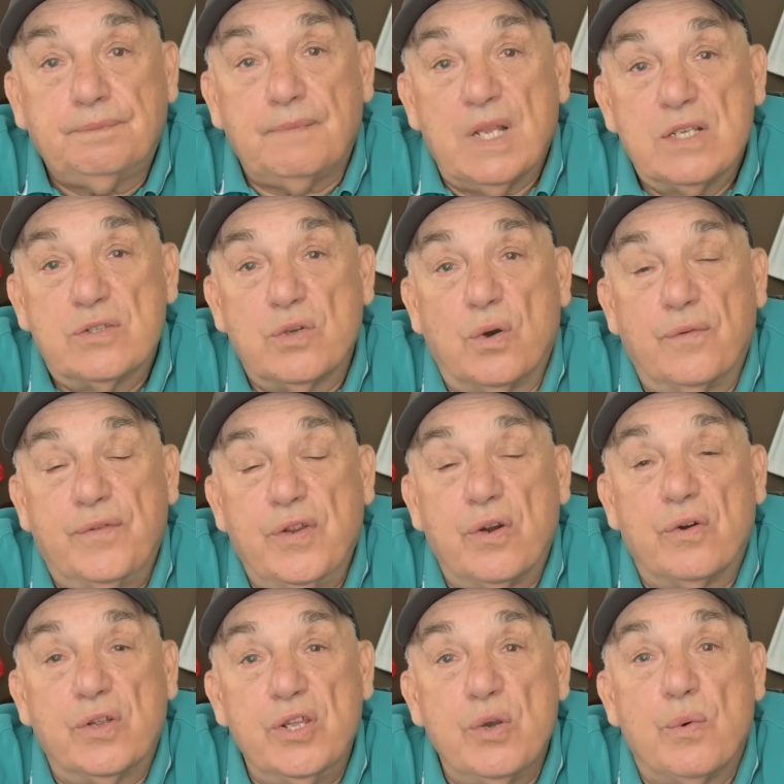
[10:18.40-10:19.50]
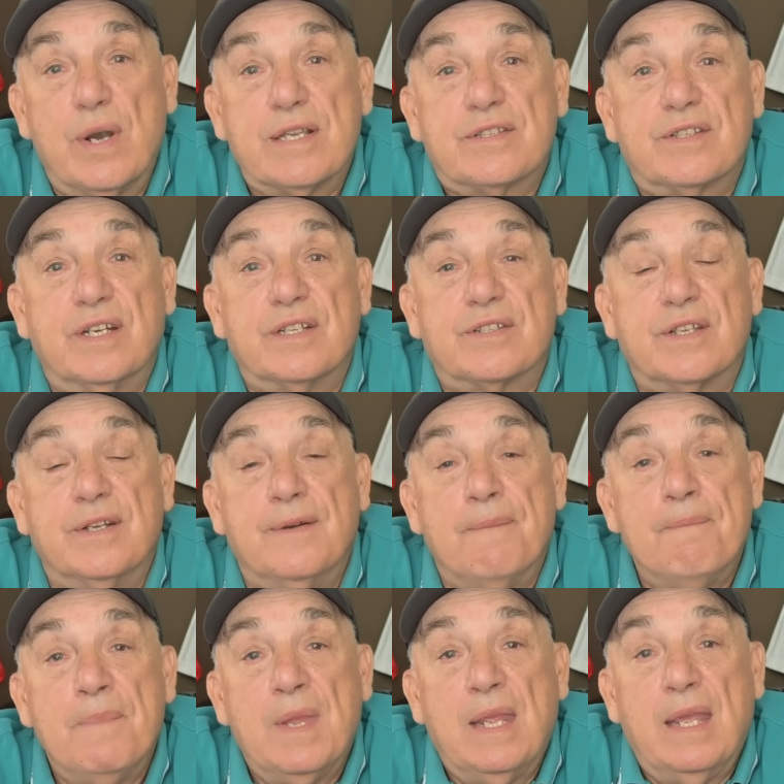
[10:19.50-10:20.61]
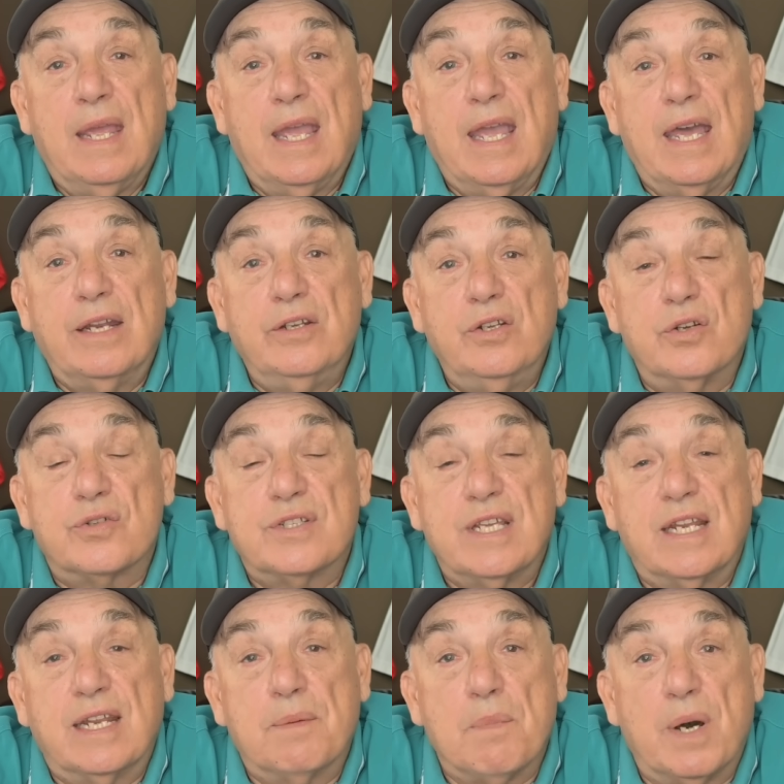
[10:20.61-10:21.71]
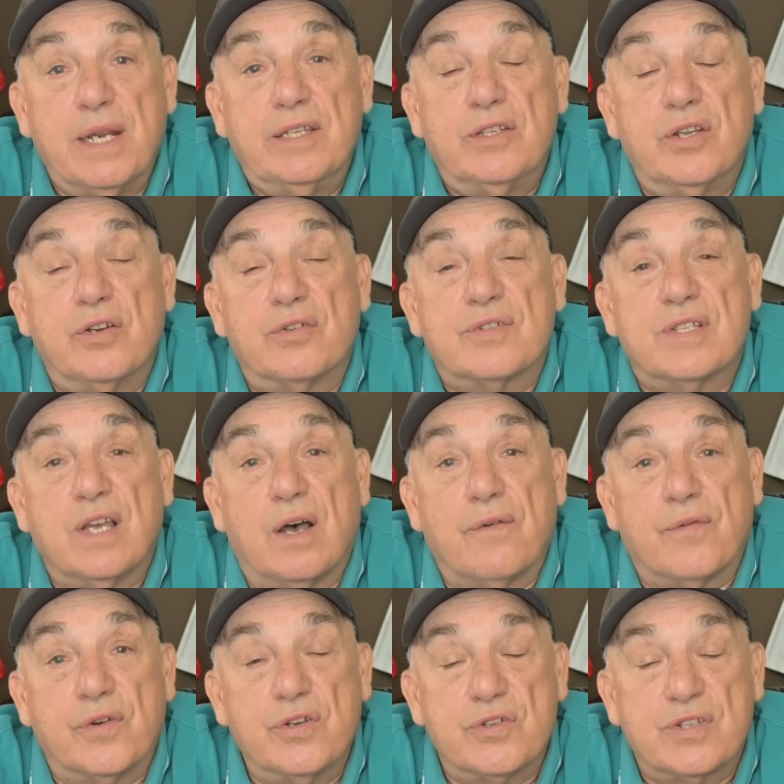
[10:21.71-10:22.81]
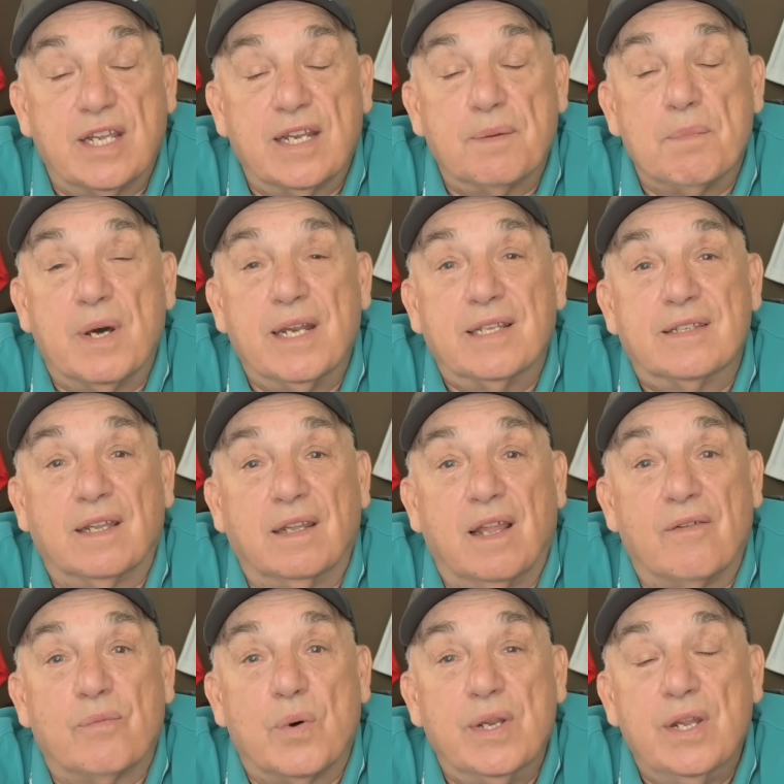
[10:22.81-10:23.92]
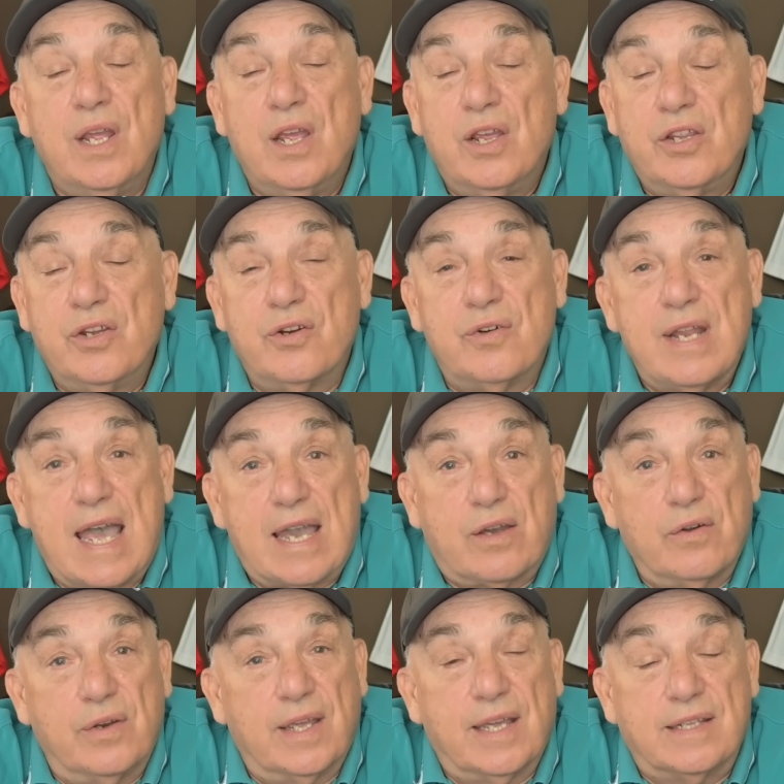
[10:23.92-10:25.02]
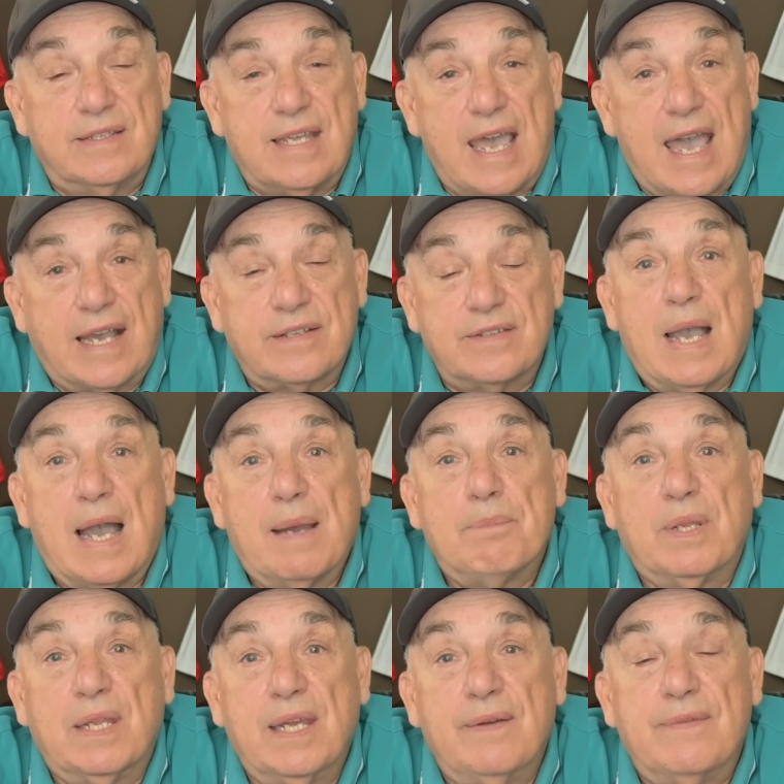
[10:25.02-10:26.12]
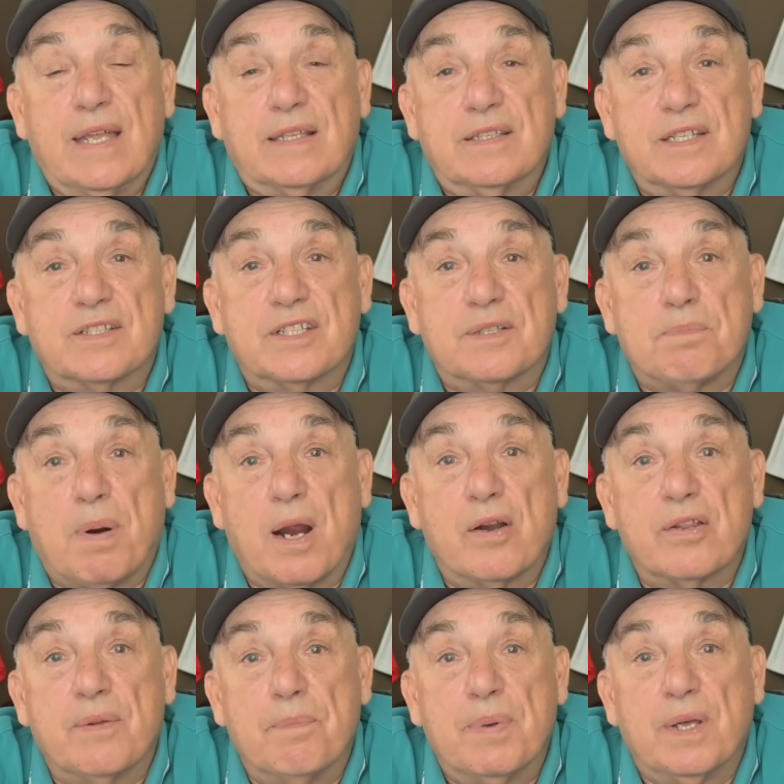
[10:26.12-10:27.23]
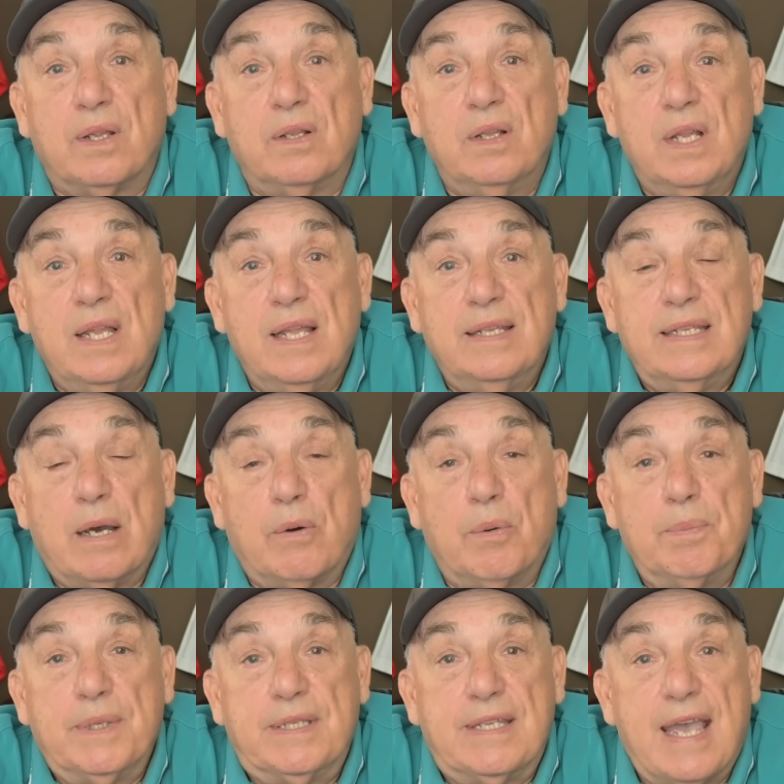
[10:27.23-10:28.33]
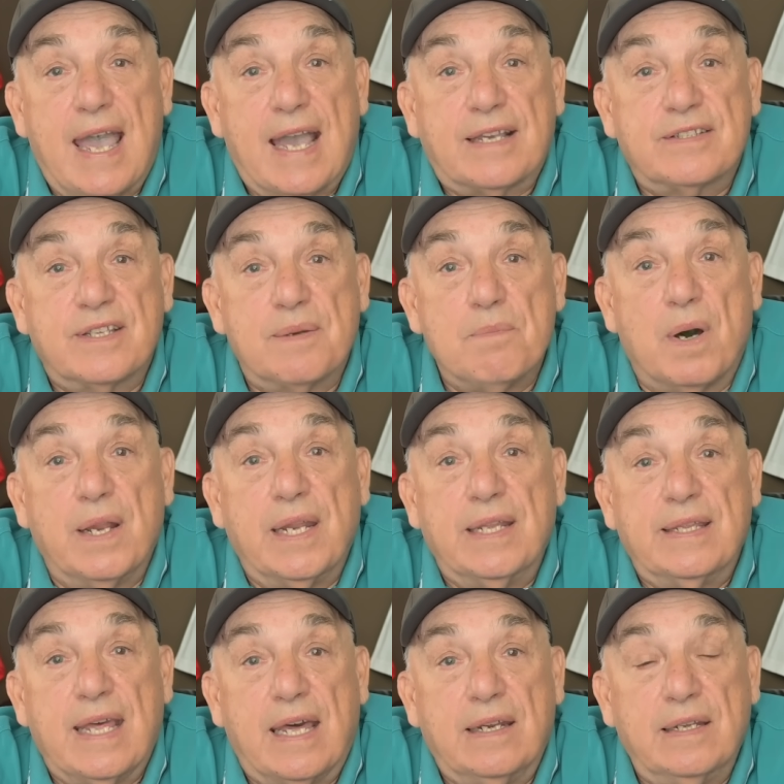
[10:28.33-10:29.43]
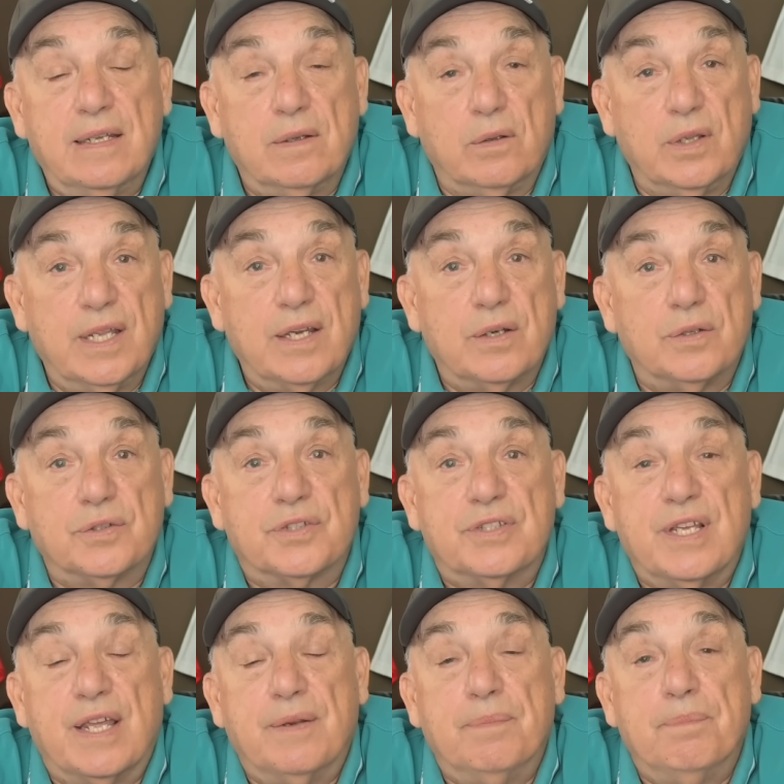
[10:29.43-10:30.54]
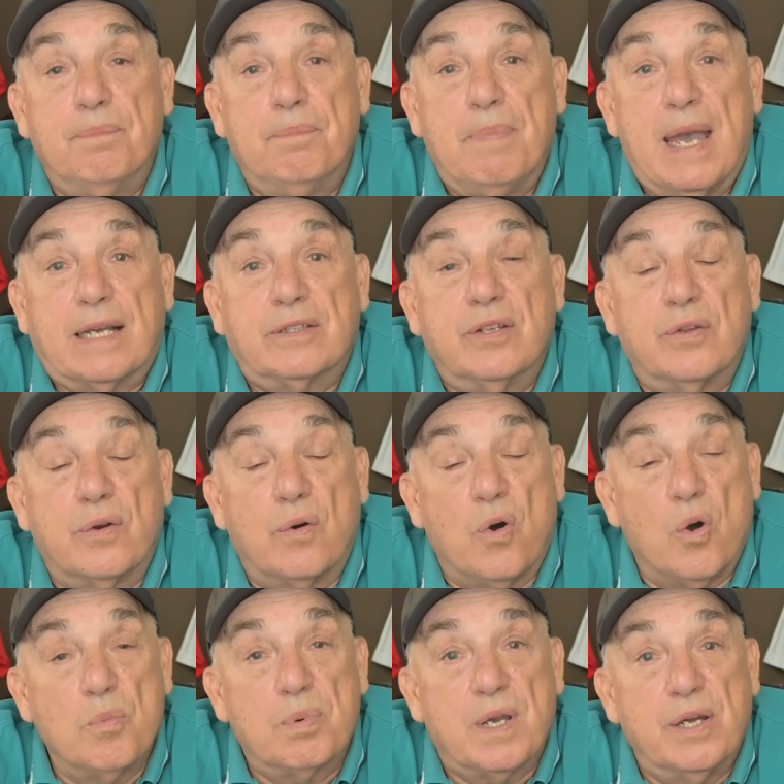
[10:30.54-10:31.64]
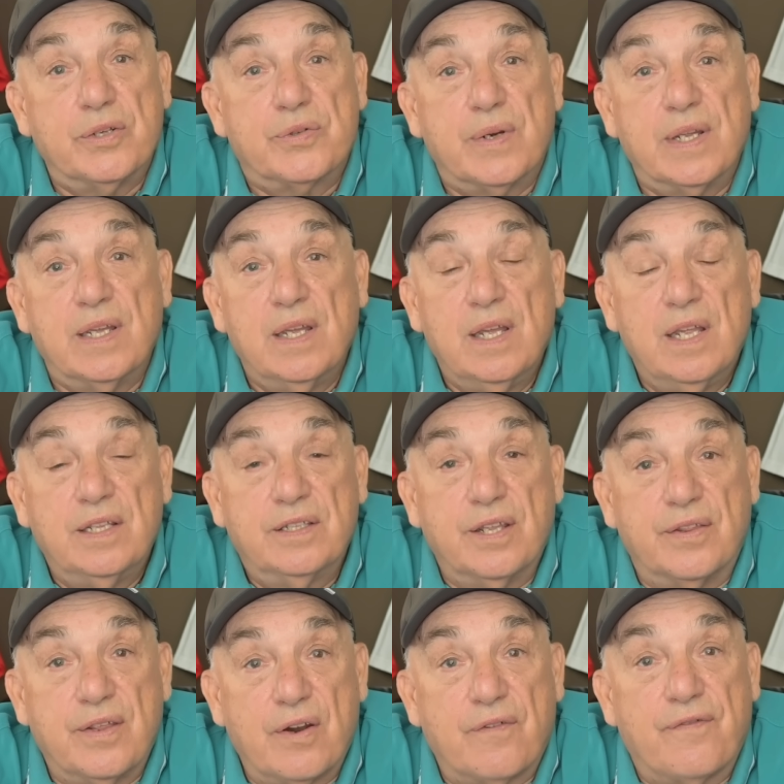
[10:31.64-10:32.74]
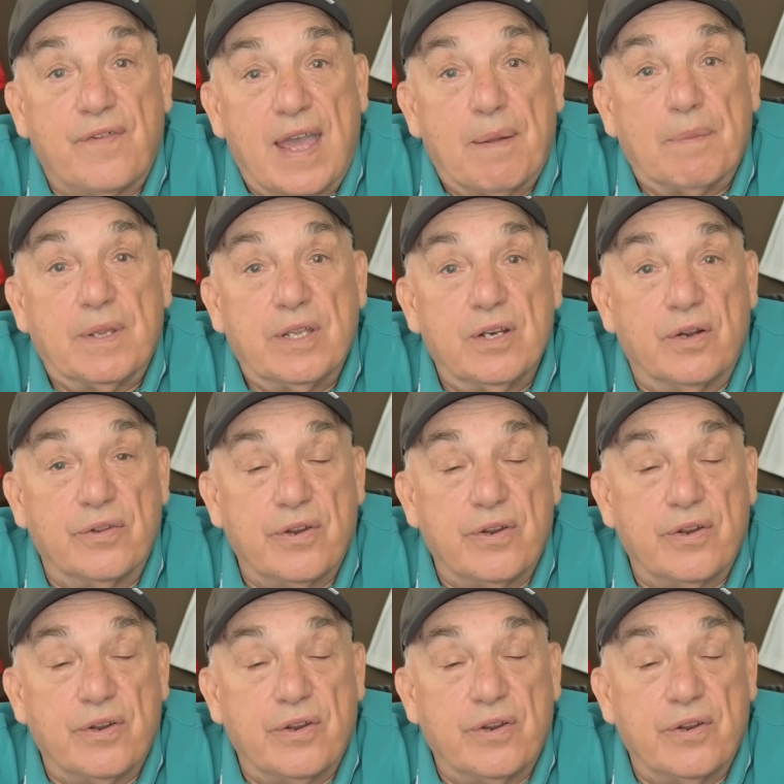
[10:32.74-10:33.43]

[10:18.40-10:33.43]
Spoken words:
So if you're a U.S. citizen and you're sending money to yourself or you're sending money to a loved one, you're not going to get taxed. I believe that this is part of the bill that will be taxing money that illegals send back to their home country, to their family.